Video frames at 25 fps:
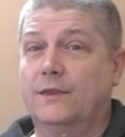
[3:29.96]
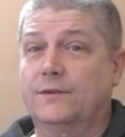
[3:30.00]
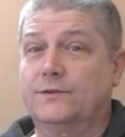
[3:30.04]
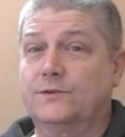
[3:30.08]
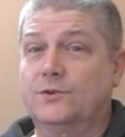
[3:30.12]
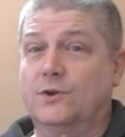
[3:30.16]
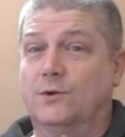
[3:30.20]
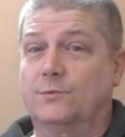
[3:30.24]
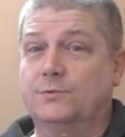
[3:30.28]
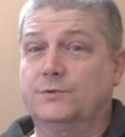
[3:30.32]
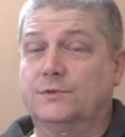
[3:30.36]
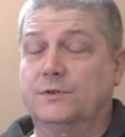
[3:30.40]

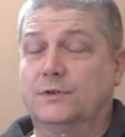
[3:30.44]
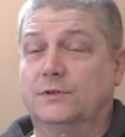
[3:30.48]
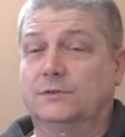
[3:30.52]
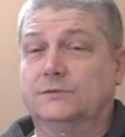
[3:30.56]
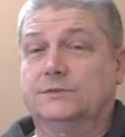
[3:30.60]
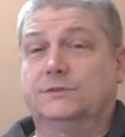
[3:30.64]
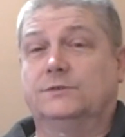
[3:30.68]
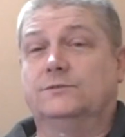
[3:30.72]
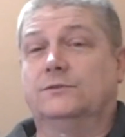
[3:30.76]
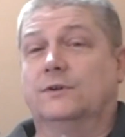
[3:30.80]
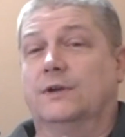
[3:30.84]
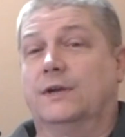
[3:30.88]
Top
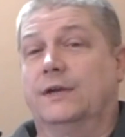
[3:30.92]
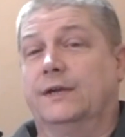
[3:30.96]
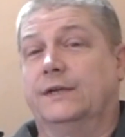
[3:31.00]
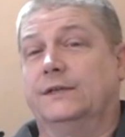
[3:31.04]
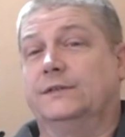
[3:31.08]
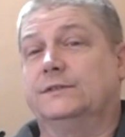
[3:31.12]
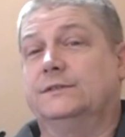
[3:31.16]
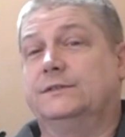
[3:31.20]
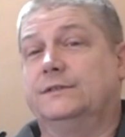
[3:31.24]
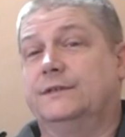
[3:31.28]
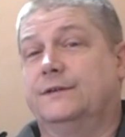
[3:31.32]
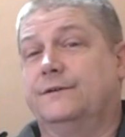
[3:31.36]
slots
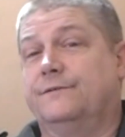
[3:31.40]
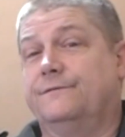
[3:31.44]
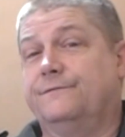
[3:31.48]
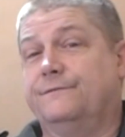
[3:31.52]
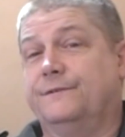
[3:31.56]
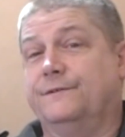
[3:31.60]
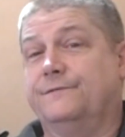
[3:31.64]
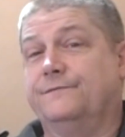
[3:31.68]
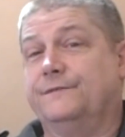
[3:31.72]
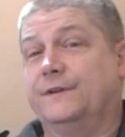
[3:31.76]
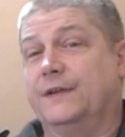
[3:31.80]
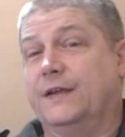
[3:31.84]
trains,
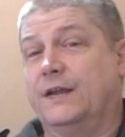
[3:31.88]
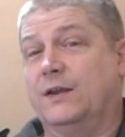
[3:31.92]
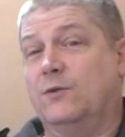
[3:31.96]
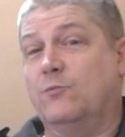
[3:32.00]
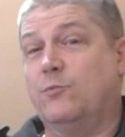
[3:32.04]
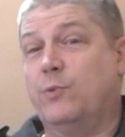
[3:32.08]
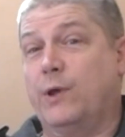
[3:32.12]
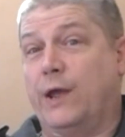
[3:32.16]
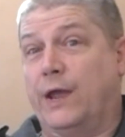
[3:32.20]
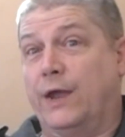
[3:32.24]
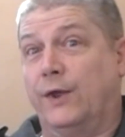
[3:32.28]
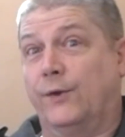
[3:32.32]

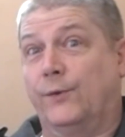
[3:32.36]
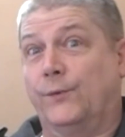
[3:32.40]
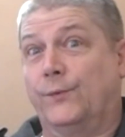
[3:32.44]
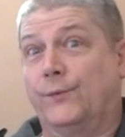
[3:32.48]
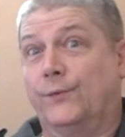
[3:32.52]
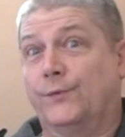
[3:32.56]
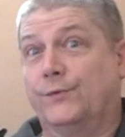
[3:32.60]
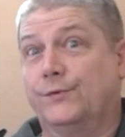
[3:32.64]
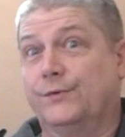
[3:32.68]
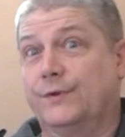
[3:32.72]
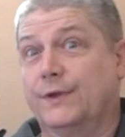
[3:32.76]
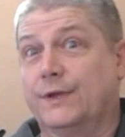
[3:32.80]

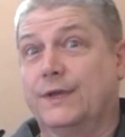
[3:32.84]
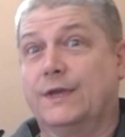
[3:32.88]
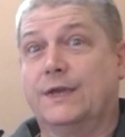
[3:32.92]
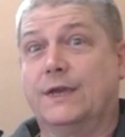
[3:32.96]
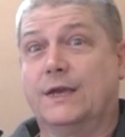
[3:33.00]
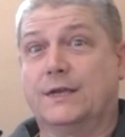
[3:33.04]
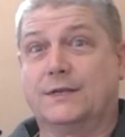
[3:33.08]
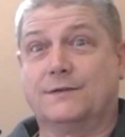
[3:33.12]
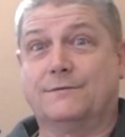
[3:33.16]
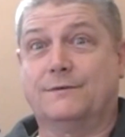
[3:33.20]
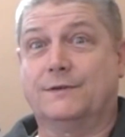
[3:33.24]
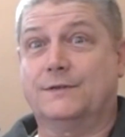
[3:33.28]
£15.
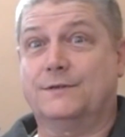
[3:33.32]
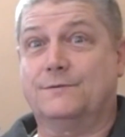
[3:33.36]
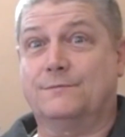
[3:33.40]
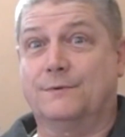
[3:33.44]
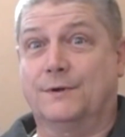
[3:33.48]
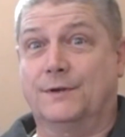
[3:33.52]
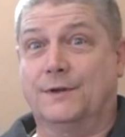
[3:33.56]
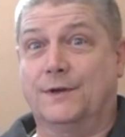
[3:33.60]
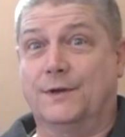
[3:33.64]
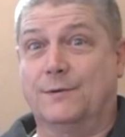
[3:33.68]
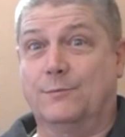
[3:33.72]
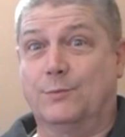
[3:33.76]
Guess which
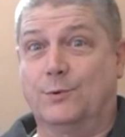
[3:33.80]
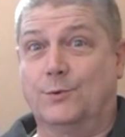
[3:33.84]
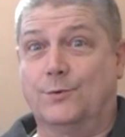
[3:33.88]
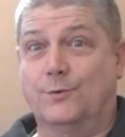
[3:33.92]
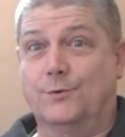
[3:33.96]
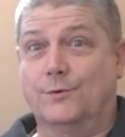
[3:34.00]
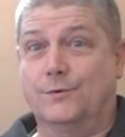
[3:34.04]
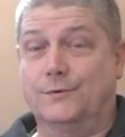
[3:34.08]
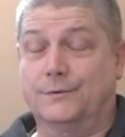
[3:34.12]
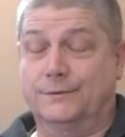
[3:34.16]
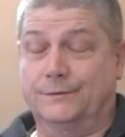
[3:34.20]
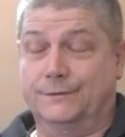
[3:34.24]
one I
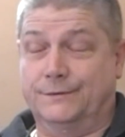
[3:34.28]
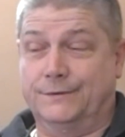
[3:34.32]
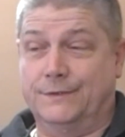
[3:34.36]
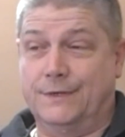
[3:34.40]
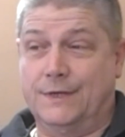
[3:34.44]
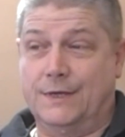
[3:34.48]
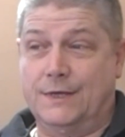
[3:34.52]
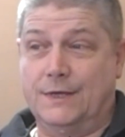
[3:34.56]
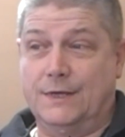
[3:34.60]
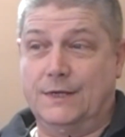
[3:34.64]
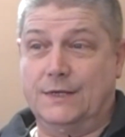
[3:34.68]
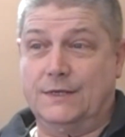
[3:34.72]
bought?
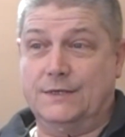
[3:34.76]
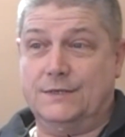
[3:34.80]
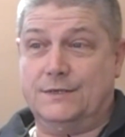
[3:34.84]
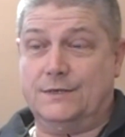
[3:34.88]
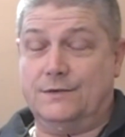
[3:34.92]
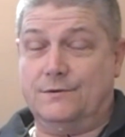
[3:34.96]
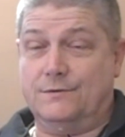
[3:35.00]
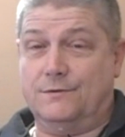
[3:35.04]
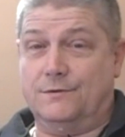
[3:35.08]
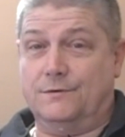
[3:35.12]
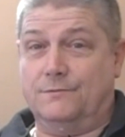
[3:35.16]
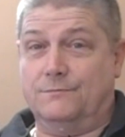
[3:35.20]

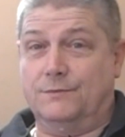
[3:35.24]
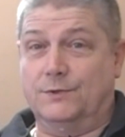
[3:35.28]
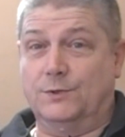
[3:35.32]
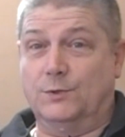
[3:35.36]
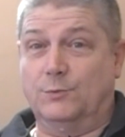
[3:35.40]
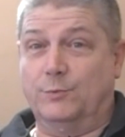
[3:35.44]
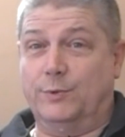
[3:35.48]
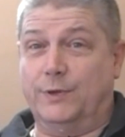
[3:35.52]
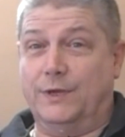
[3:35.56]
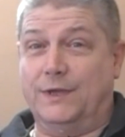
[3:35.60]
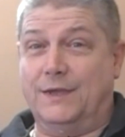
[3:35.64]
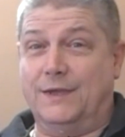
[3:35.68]
So there
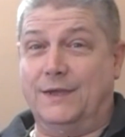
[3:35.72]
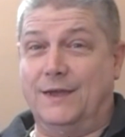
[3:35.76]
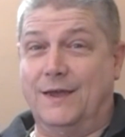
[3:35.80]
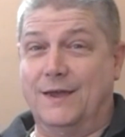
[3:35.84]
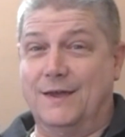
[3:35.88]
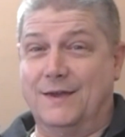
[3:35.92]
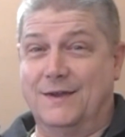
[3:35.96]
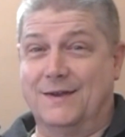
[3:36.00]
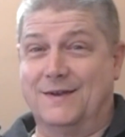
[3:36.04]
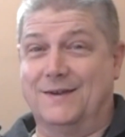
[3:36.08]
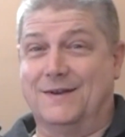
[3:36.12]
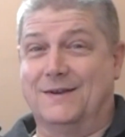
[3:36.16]
will be
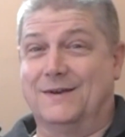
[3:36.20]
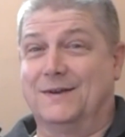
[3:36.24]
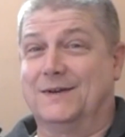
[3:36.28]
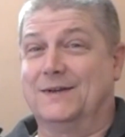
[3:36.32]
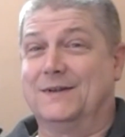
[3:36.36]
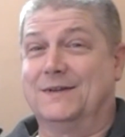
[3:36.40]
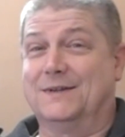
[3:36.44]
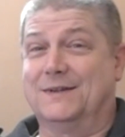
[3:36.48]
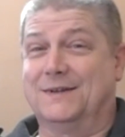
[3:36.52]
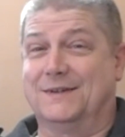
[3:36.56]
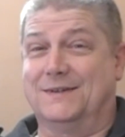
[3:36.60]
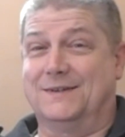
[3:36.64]

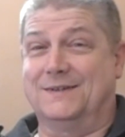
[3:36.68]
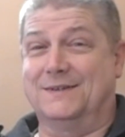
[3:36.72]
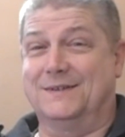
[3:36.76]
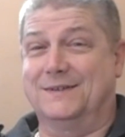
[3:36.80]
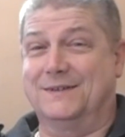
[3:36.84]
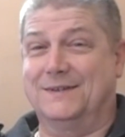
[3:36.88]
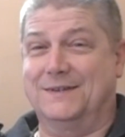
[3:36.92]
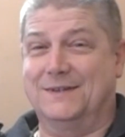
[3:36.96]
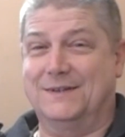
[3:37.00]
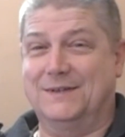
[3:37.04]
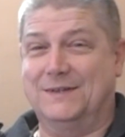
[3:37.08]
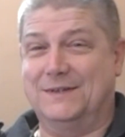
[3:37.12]

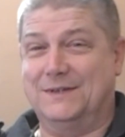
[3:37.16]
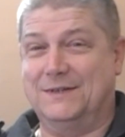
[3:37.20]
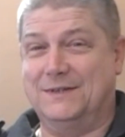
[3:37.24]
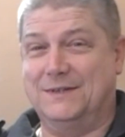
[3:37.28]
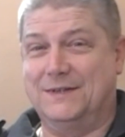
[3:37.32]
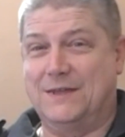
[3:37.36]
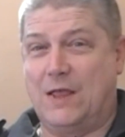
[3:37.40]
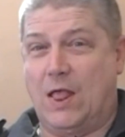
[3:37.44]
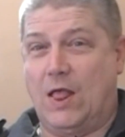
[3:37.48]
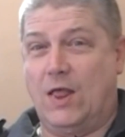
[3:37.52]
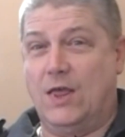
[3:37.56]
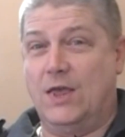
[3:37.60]

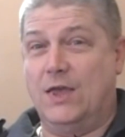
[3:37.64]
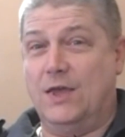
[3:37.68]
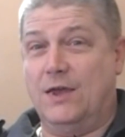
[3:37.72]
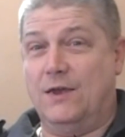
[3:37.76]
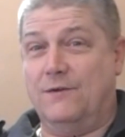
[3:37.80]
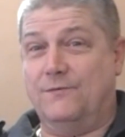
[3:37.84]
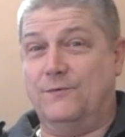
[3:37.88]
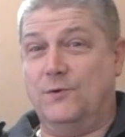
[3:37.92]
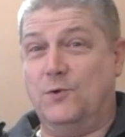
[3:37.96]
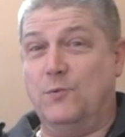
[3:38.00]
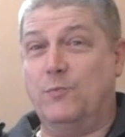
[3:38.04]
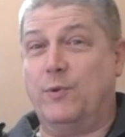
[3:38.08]

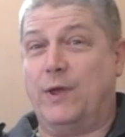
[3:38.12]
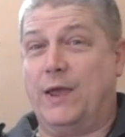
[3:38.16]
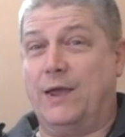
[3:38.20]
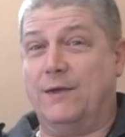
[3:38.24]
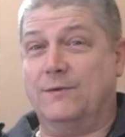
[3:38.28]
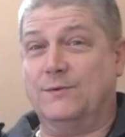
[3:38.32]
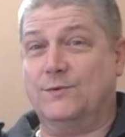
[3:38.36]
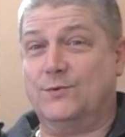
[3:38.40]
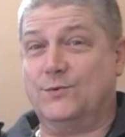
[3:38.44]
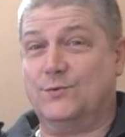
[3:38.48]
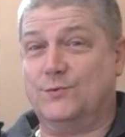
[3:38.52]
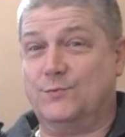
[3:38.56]
a few
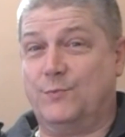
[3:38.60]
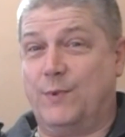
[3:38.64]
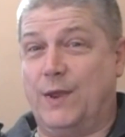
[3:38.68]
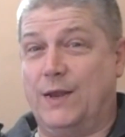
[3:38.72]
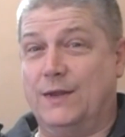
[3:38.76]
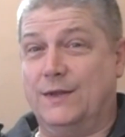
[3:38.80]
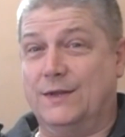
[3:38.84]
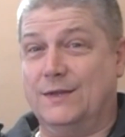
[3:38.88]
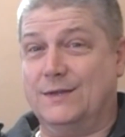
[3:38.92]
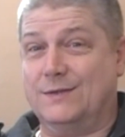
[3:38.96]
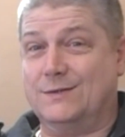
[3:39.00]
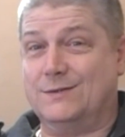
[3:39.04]
pounds
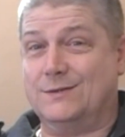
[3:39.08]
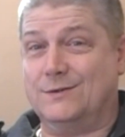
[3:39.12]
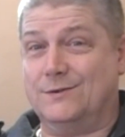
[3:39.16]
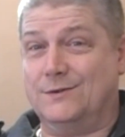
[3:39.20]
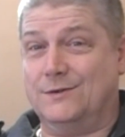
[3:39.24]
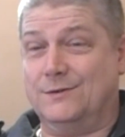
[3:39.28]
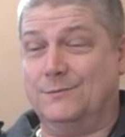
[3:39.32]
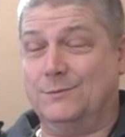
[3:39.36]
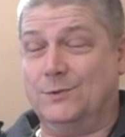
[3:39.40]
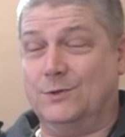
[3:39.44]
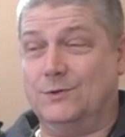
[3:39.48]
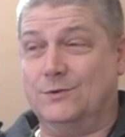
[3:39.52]
spent this
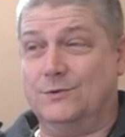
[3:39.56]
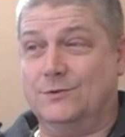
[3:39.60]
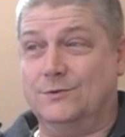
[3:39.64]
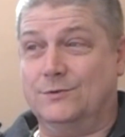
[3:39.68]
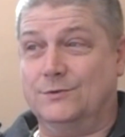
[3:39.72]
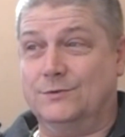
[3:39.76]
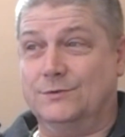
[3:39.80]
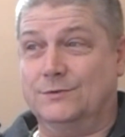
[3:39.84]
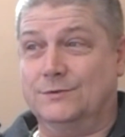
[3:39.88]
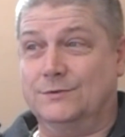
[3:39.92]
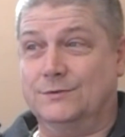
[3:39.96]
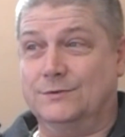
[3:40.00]
time
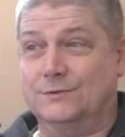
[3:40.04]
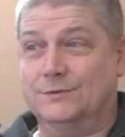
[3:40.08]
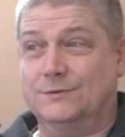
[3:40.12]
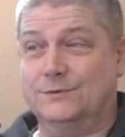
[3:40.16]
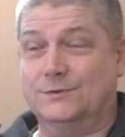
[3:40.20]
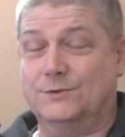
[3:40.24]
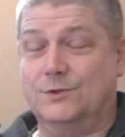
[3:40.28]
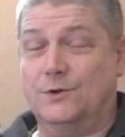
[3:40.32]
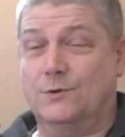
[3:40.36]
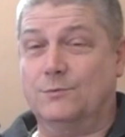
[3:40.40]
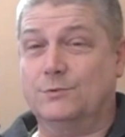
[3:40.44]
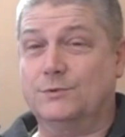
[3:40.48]
on
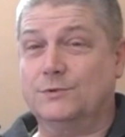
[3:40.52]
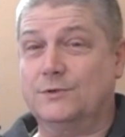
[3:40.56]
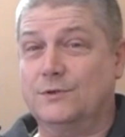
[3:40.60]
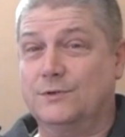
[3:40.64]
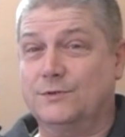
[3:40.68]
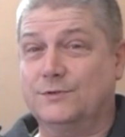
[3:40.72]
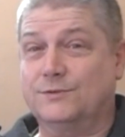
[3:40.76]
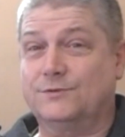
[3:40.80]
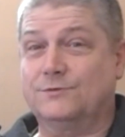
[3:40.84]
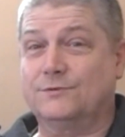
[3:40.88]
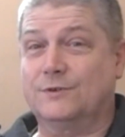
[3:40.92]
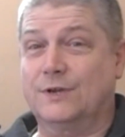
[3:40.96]
top
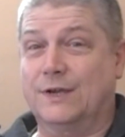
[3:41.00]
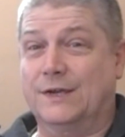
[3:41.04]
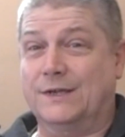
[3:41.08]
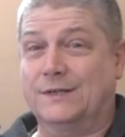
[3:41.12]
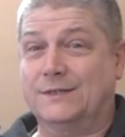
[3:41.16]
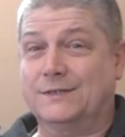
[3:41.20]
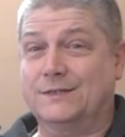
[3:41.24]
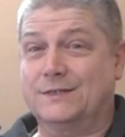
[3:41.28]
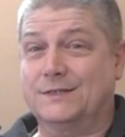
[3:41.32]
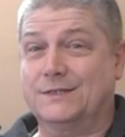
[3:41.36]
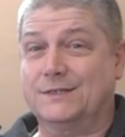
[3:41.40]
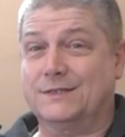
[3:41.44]
slots
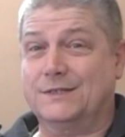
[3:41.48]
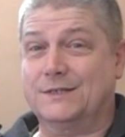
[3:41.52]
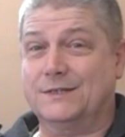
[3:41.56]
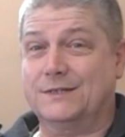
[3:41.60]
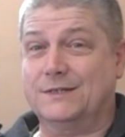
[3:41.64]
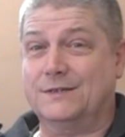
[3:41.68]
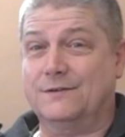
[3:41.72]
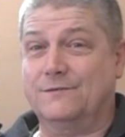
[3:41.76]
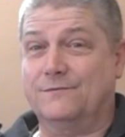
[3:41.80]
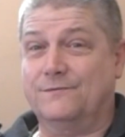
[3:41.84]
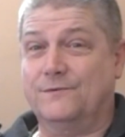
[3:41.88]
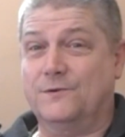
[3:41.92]
trains, because
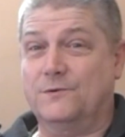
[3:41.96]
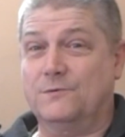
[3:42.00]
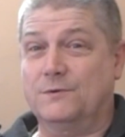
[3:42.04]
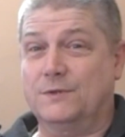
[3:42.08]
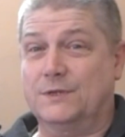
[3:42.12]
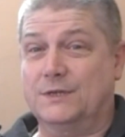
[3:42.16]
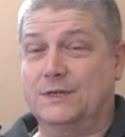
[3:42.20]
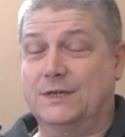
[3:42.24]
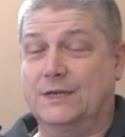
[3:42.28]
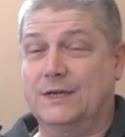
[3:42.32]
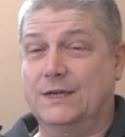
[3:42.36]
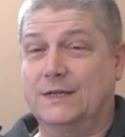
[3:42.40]
a few
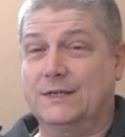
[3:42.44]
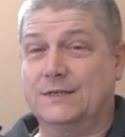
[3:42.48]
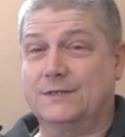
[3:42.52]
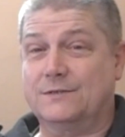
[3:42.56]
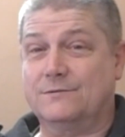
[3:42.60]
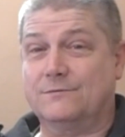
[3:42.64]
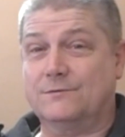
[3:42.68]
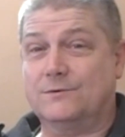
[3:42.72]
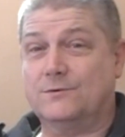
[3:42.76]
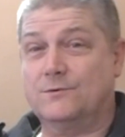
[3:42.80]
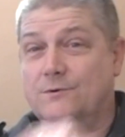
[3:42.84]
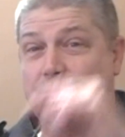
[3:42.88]
of the
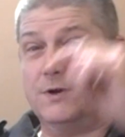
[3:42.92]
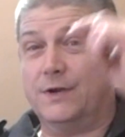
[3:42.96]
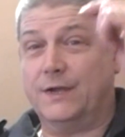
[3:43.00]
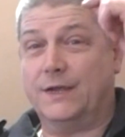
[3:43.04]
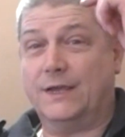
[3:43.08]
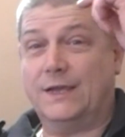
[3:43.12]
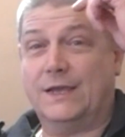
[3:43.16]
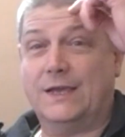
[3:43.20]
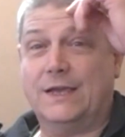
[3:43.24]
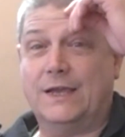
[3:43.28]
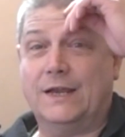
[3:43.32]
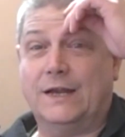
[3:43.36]
kits are quite
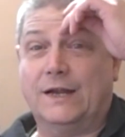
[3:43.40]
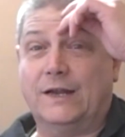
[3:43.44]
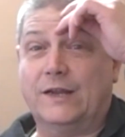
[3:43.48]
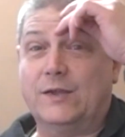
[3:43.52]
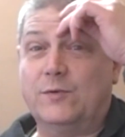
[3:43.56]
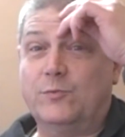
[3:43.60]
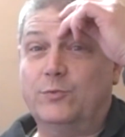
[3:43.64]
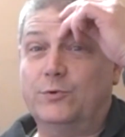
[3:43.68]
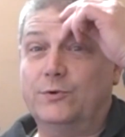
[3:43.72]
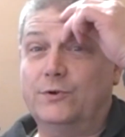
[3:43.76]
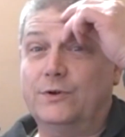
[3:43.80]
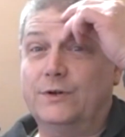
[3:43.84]

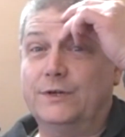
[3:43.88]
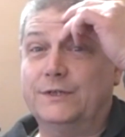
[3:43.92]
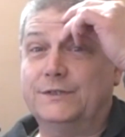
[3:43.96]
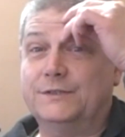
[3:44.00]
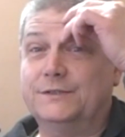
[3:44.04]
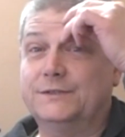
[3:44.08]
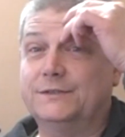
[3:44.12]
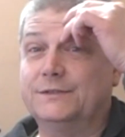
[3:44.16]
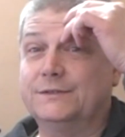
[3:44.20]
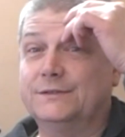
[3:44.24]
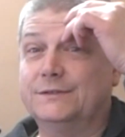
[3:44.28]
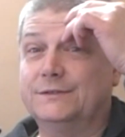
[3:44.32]
keenly
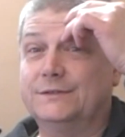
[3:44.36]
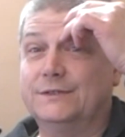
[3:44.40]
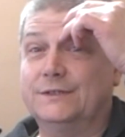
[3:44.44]
priced